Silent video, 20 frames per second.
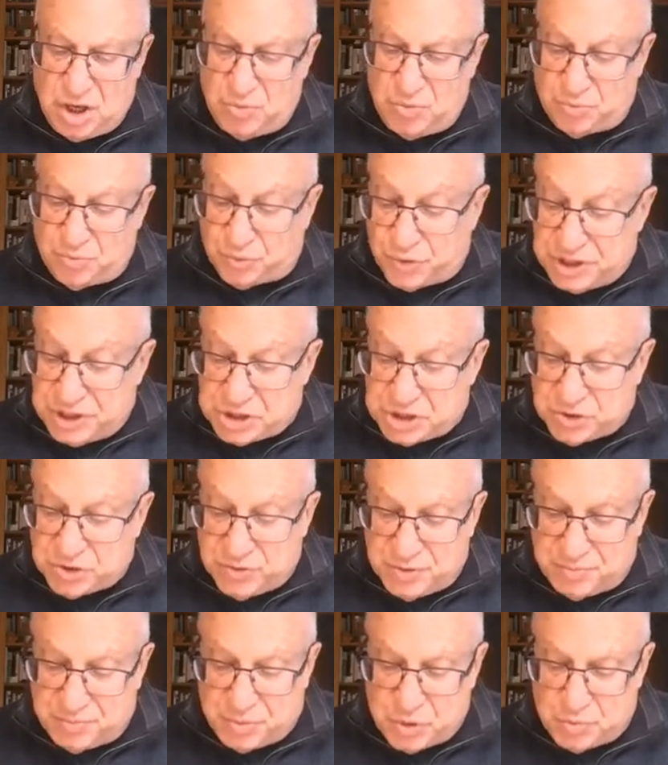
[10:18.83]
Preacher
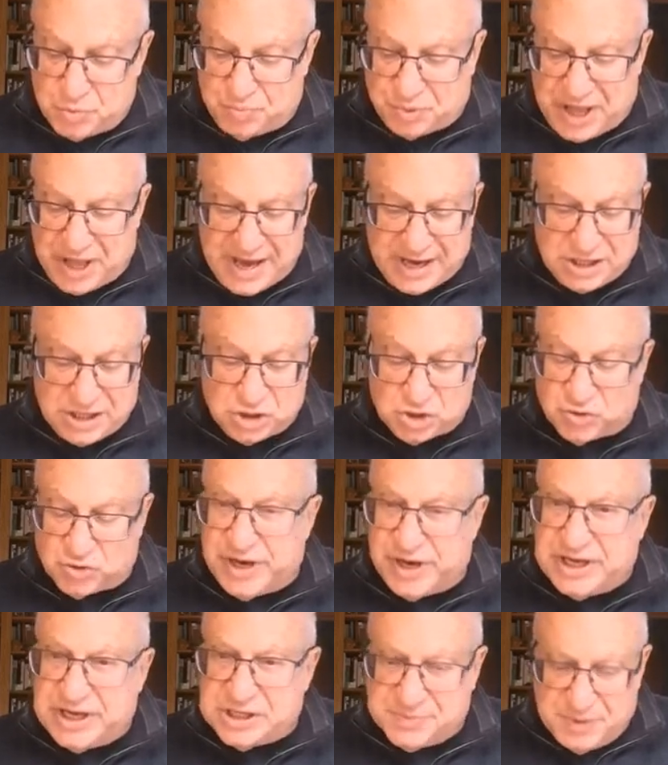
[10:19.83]
and bootblack,
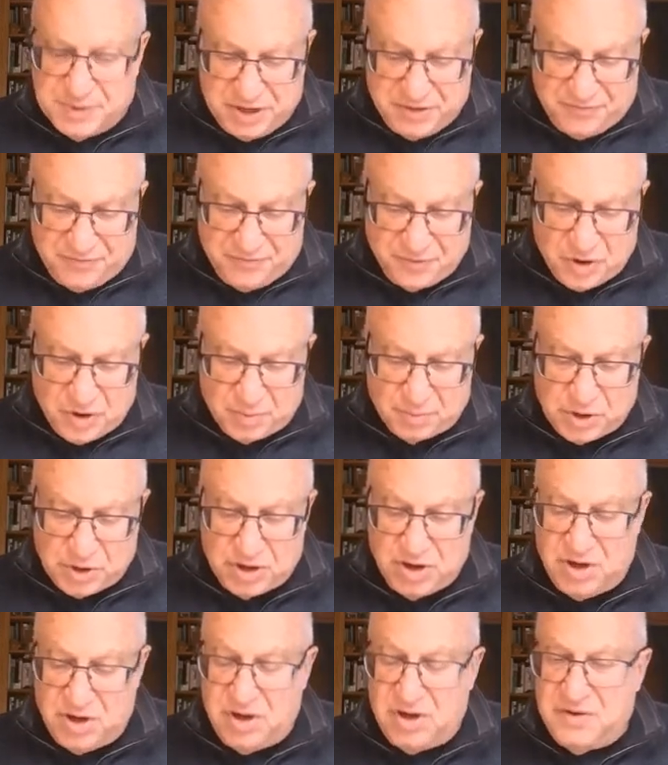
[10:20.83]
tradesman and
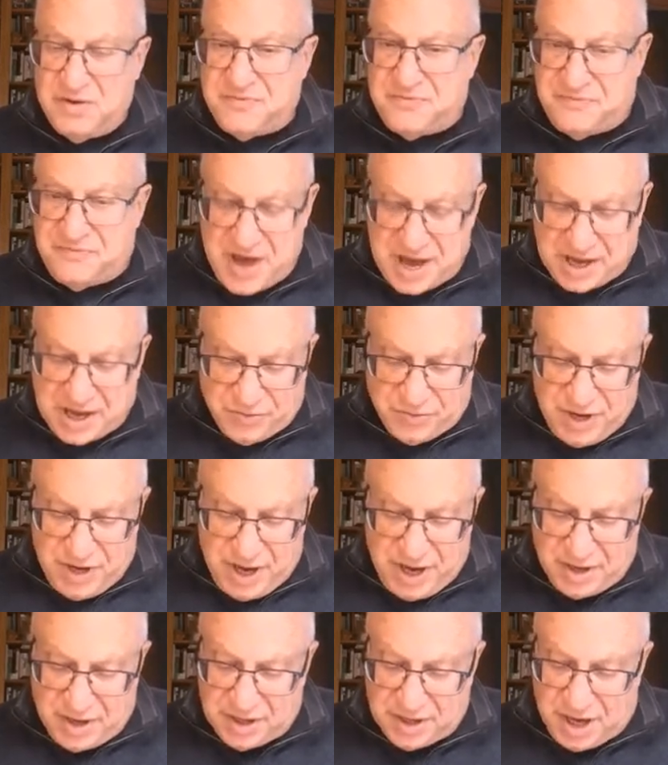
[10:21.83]
farmer, factory
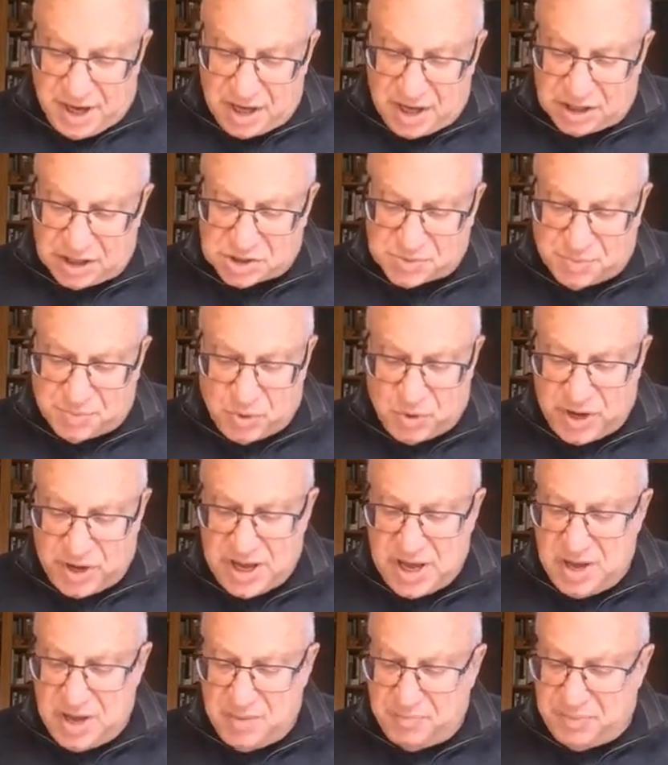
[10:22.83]
hand and college
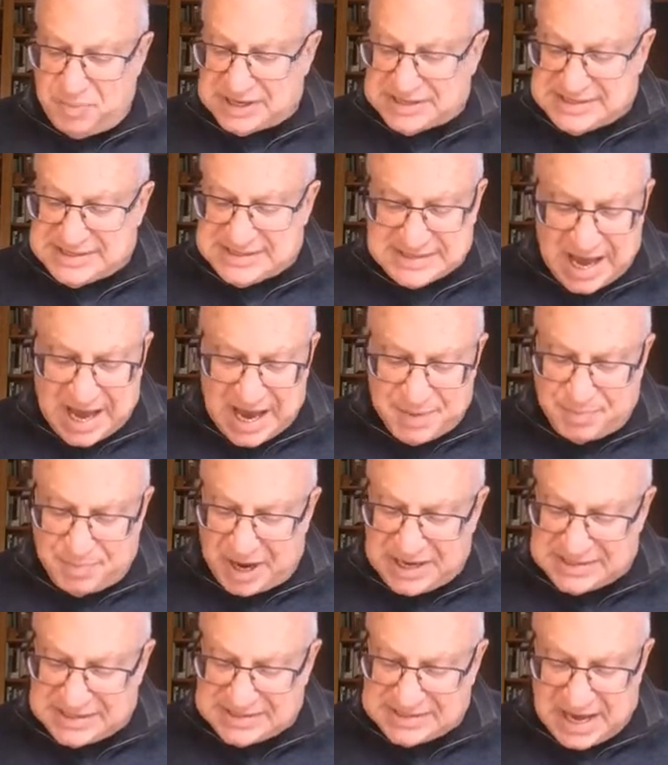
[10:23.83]
boy pick side
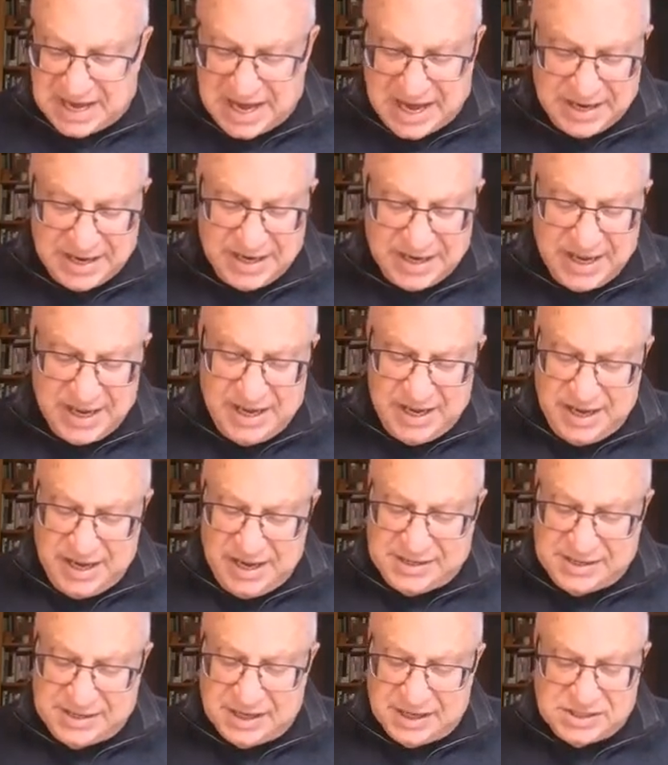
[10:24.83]
by side.
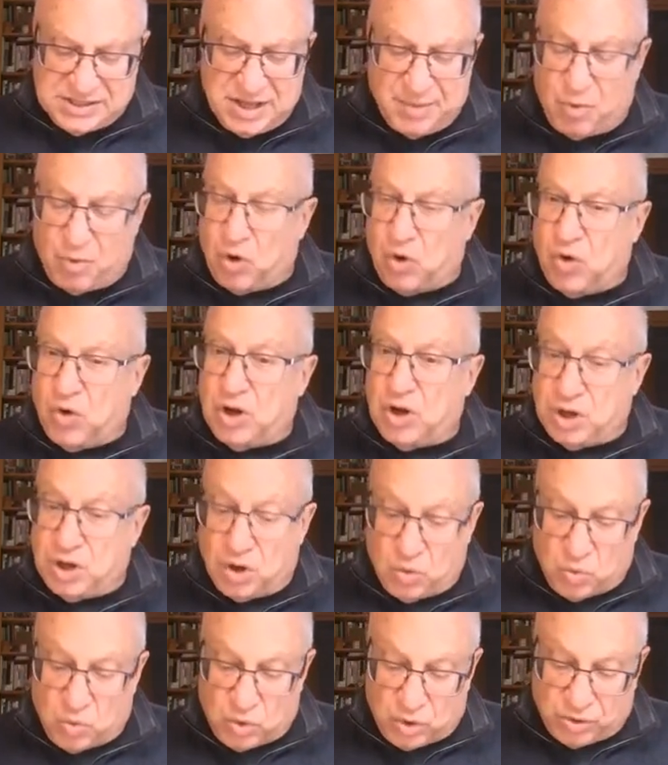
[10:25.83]
It does them all a
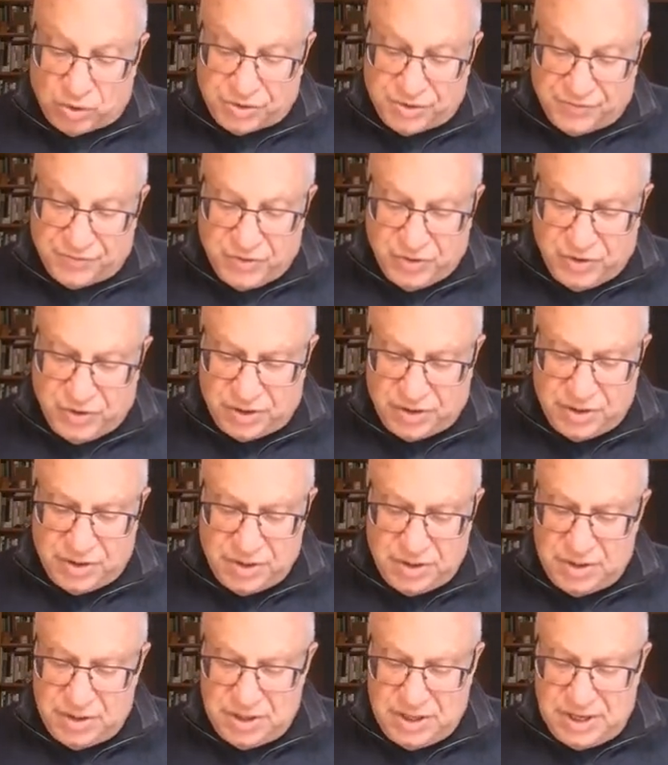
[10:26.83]
world of good.
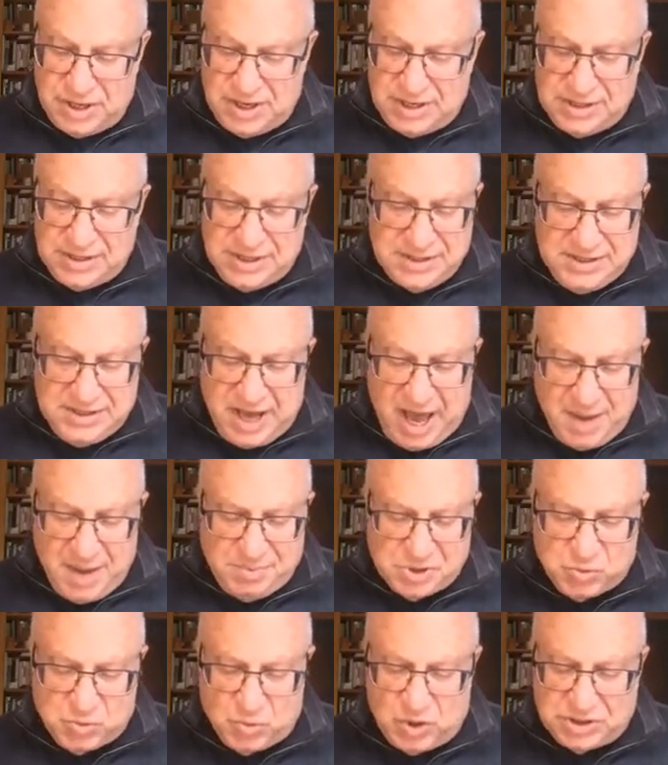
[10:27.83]
The
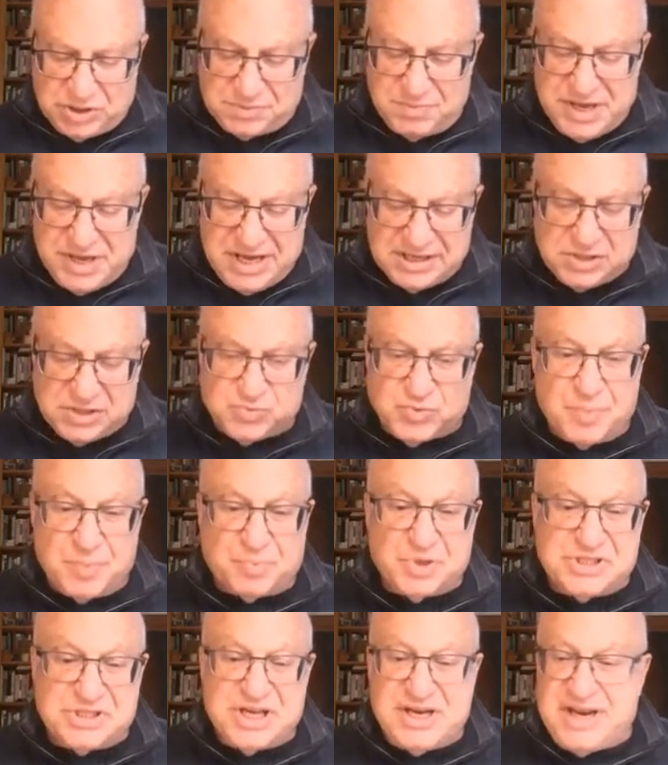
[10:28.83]
types one meets
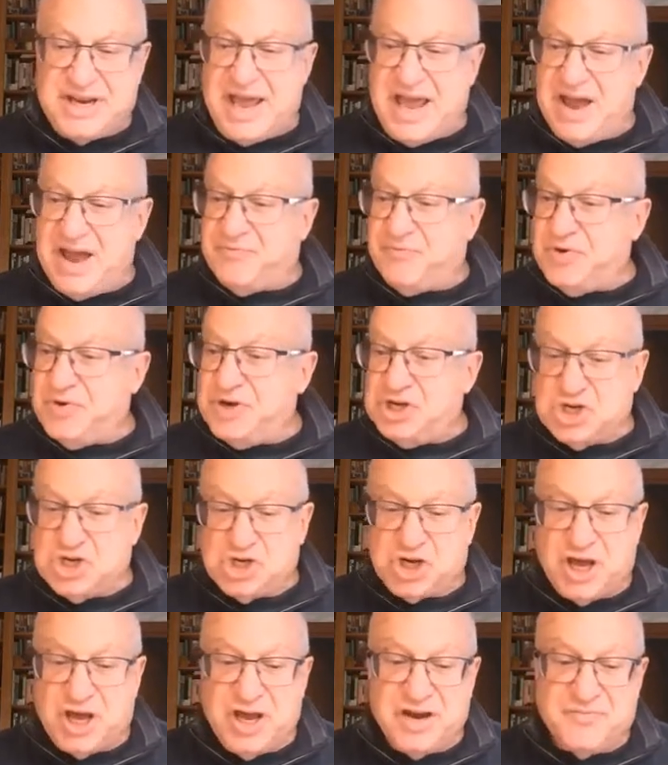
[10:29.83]
represent every
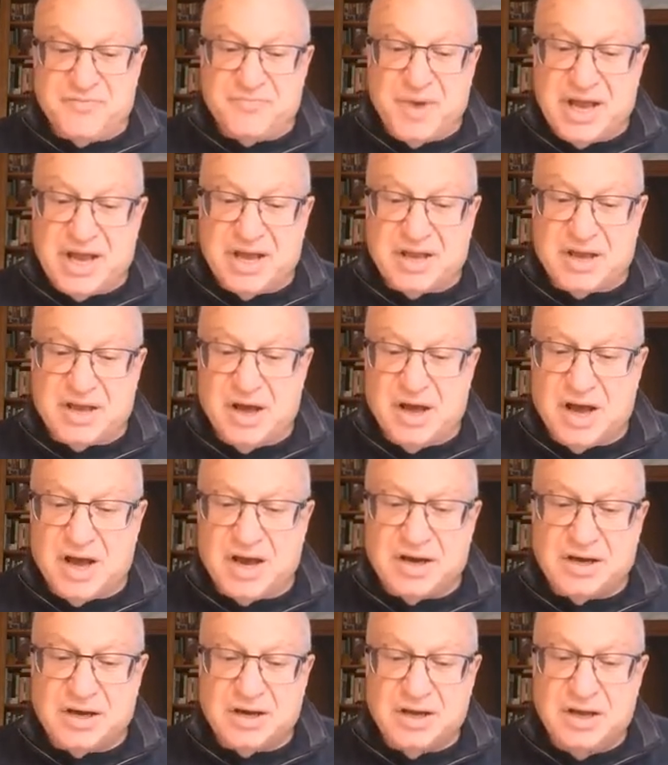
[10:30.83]
shade of
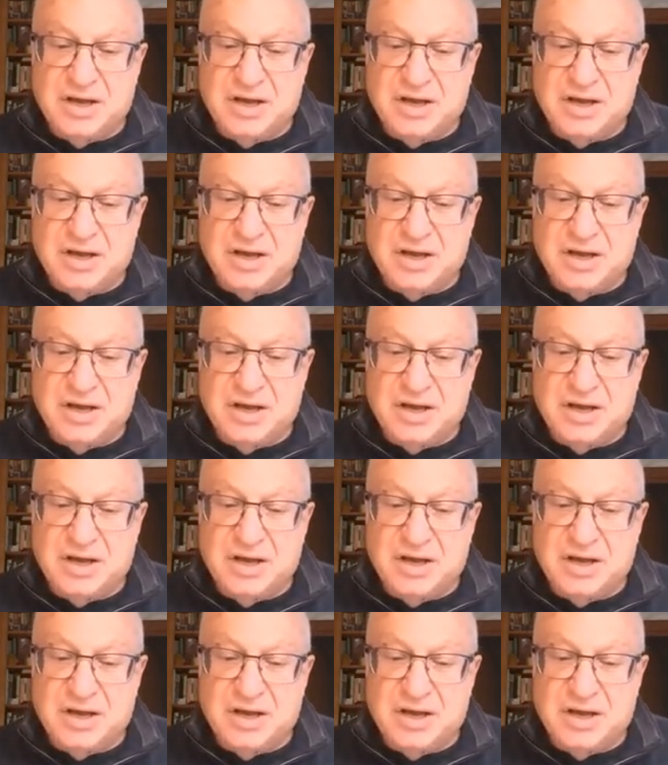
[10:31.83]
mankind.